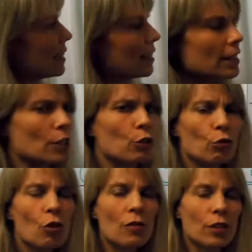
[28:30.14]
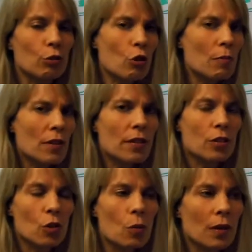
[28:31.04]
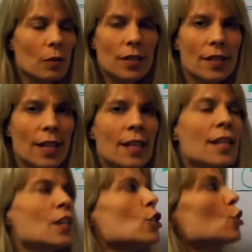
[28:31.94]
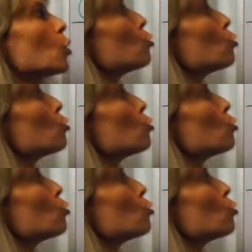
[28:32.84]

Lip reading: is it the stroma or the stoma? So